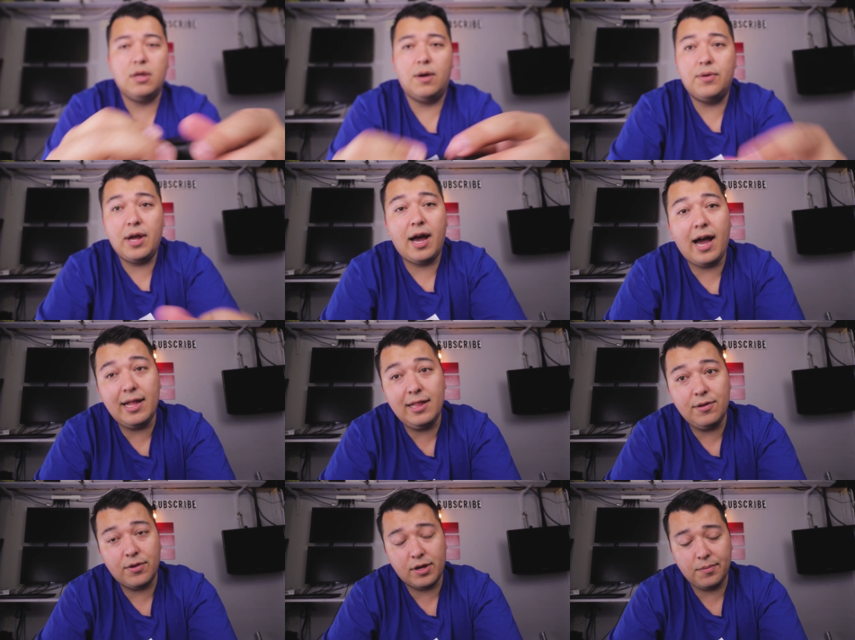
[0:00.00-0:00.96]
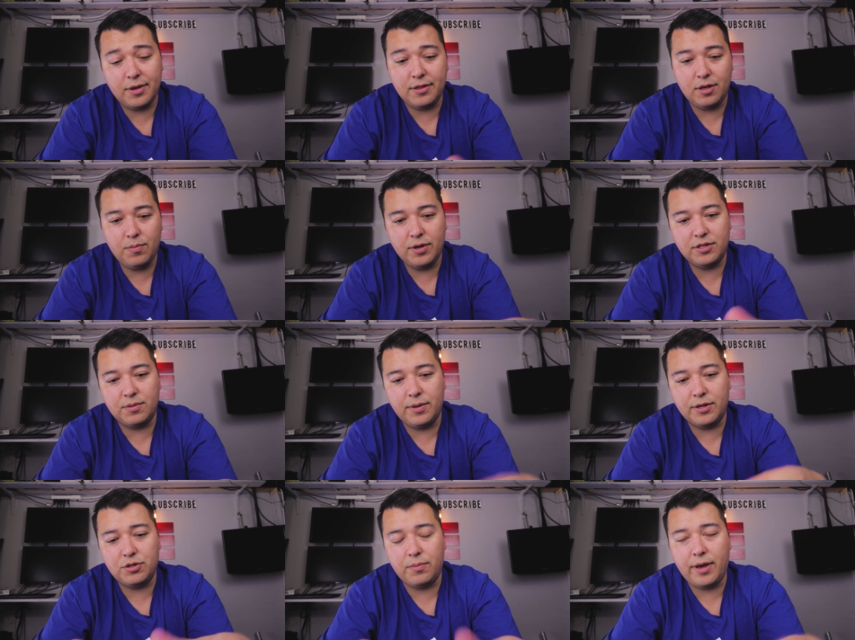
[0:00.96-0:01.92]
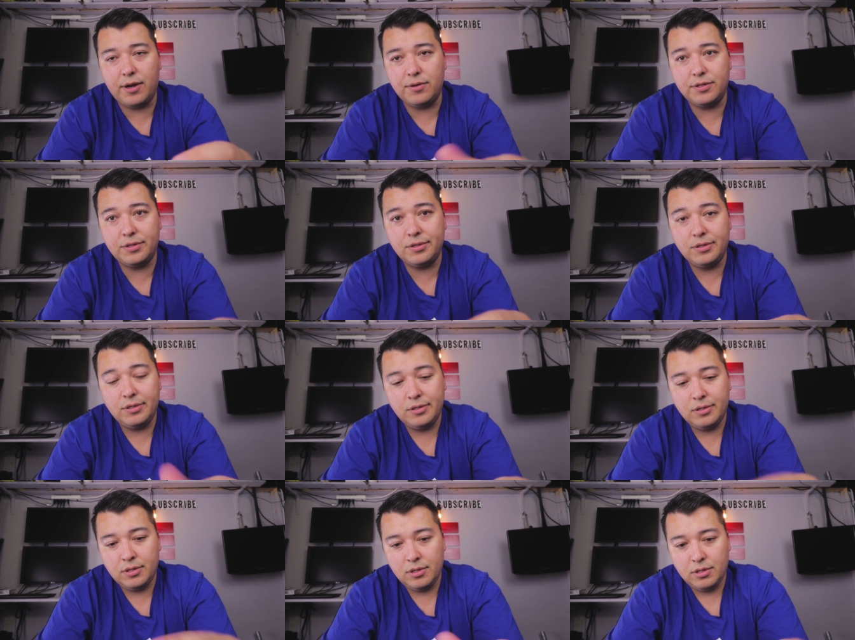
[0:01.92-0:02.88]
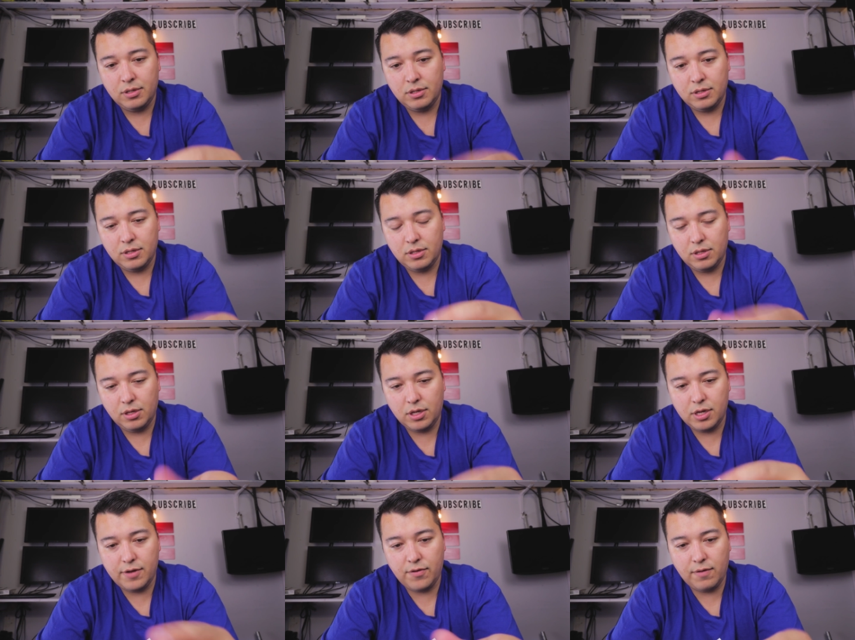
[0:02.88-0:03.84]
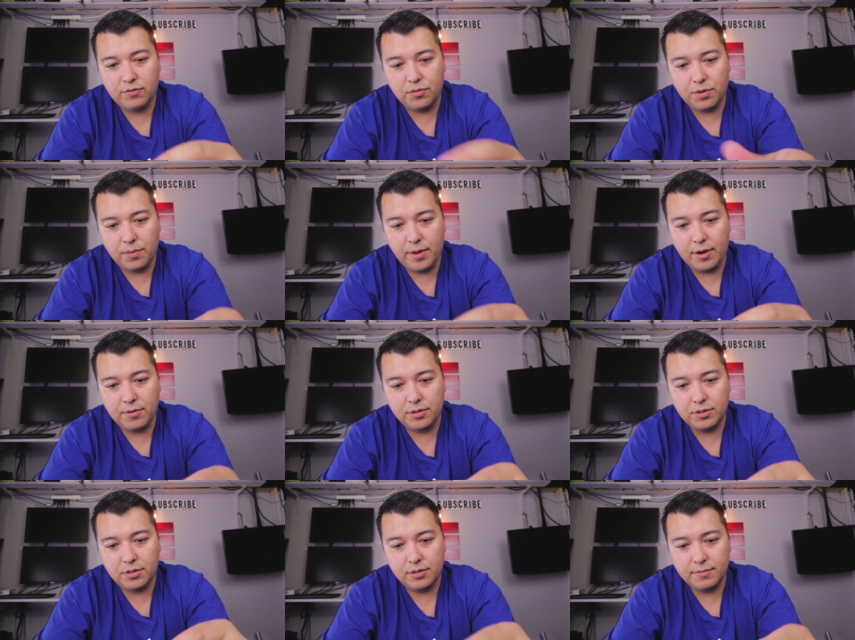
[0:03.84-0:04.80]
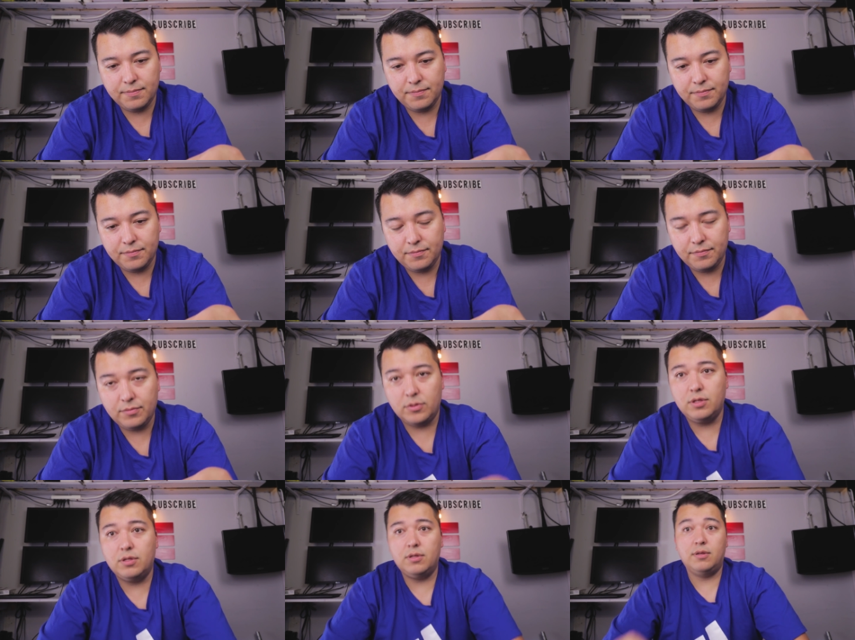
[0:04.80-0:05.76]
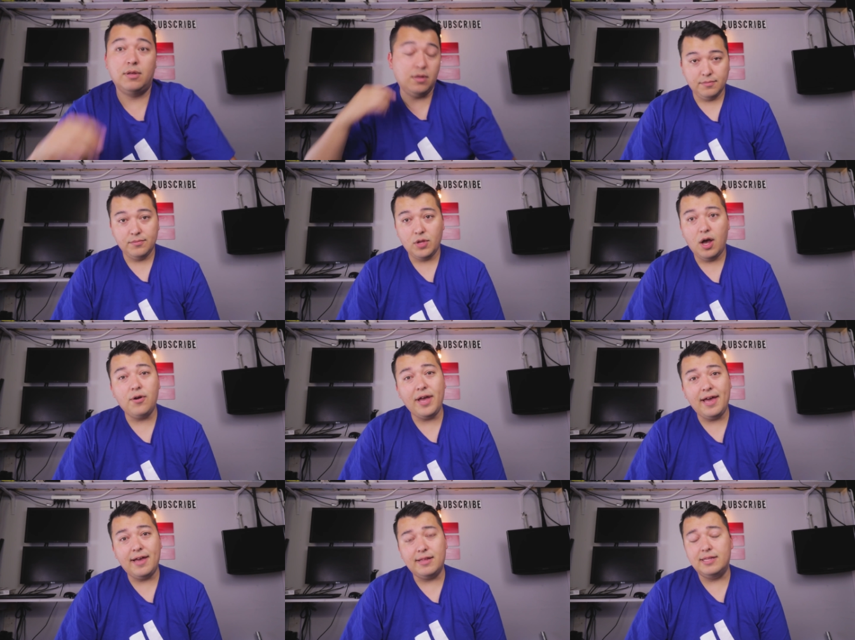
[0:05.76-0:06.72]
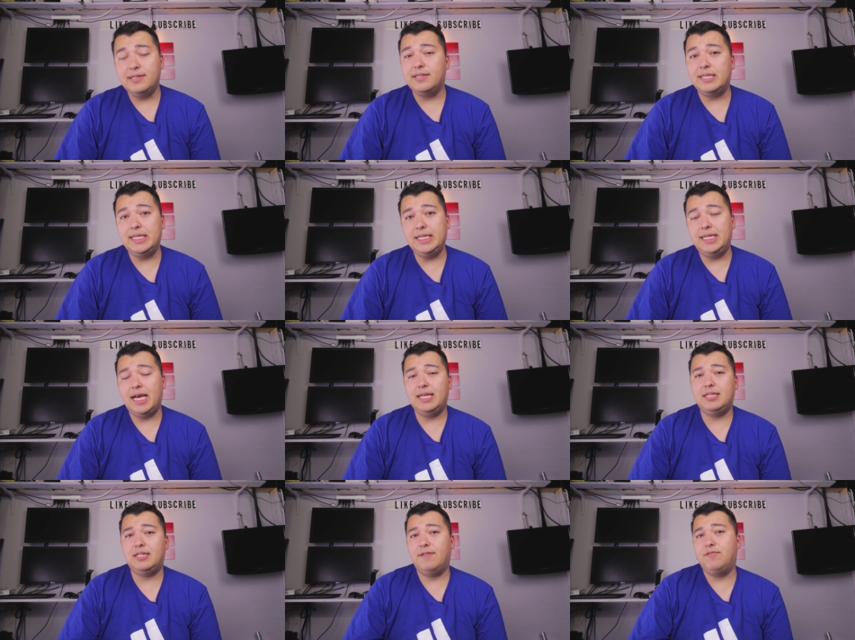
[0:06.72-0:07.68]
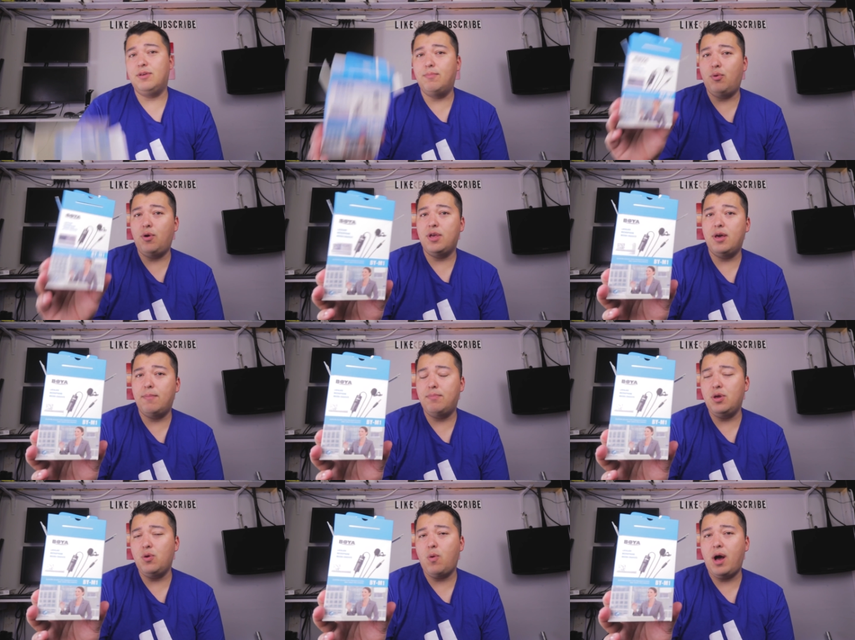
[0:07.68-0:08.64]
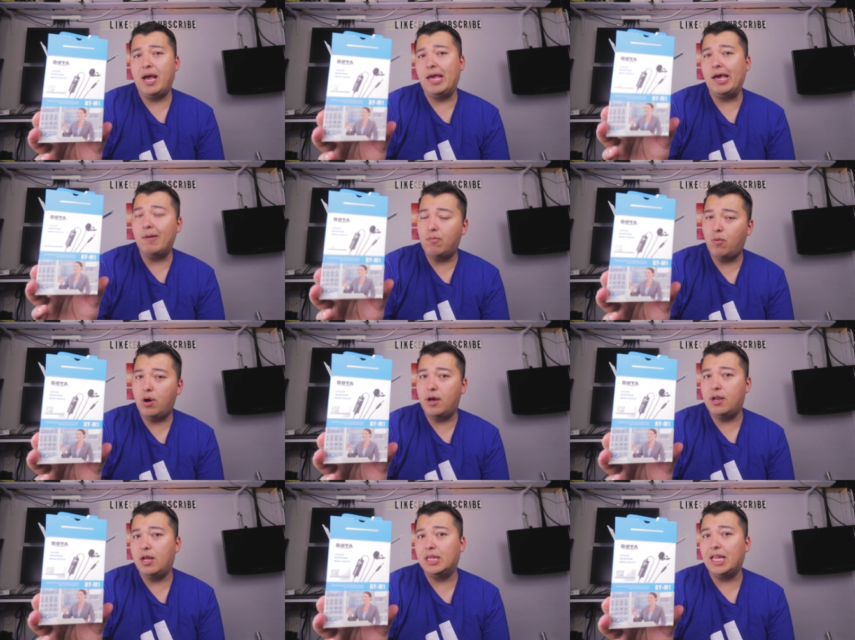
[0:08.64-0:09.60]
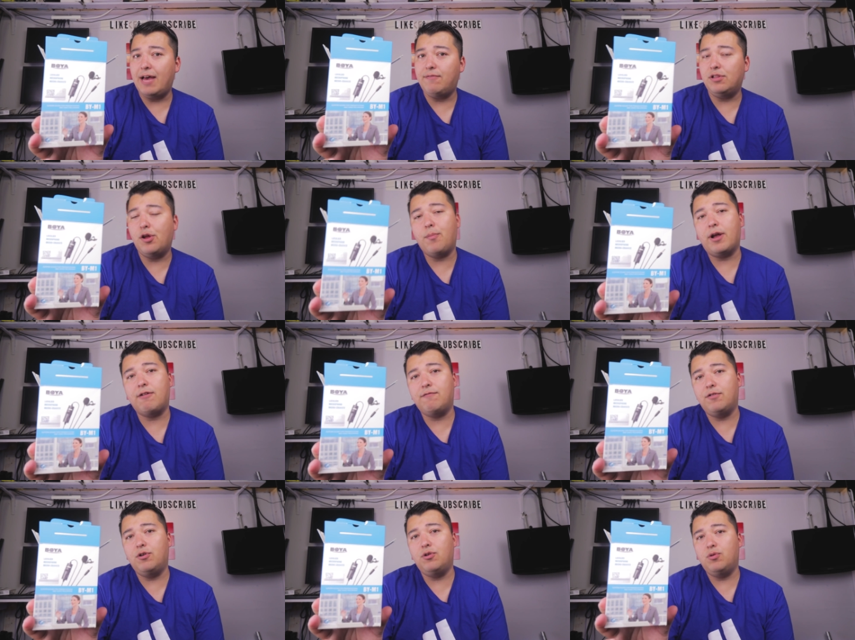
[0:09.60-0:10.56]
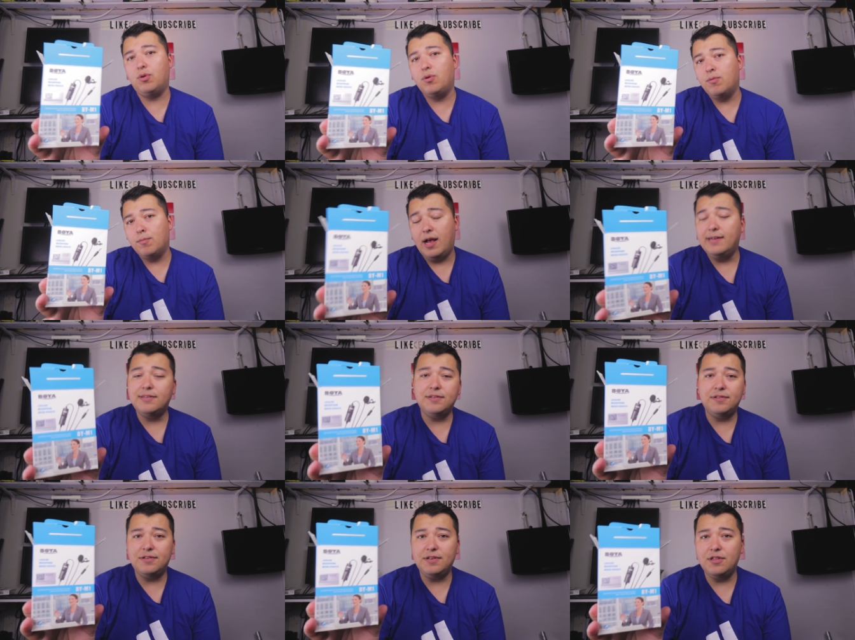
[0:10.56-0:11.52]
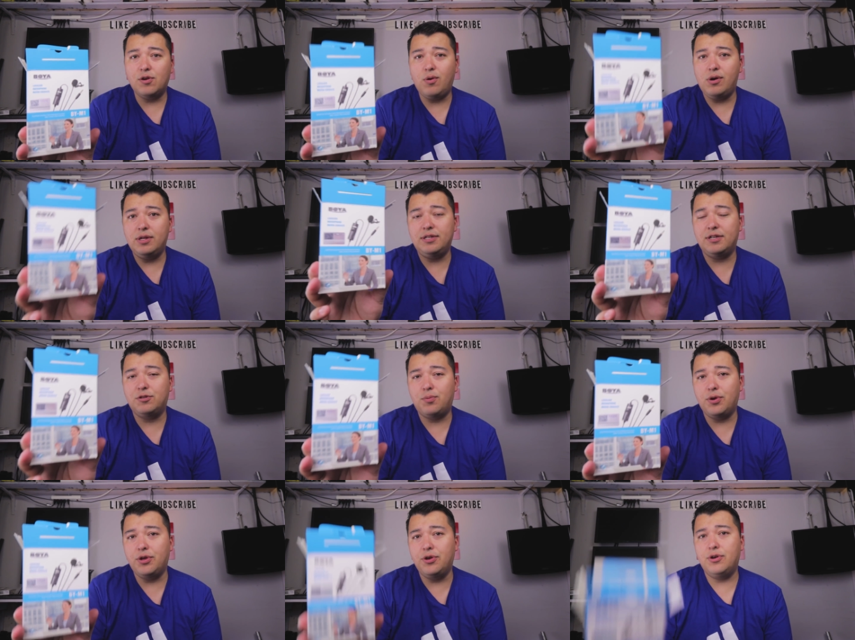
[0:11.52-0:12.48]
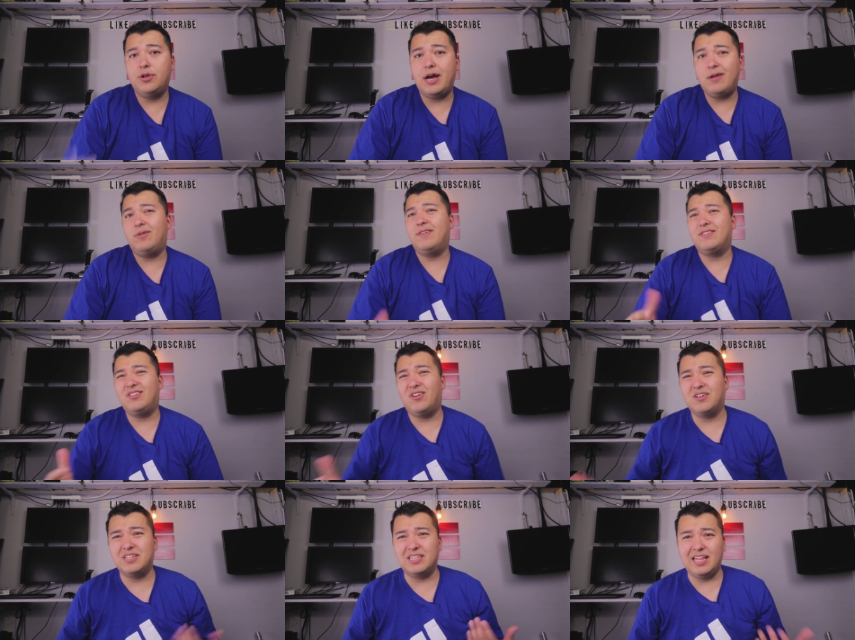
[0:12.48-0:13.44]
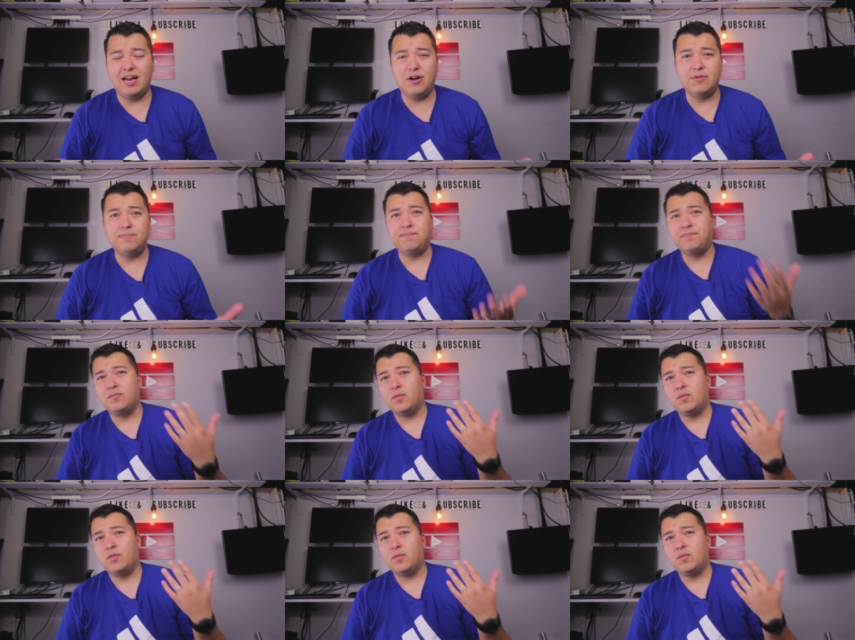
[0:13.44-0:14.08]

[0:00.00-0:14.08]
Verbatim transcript: I would highly recommend that you pick some extra batteries. You can never have too many batteries. Okay, this is the test of the Boya B Y M one lavalier microphone. As you can see, the quality sounds pretty good. I don't have to talk as loud.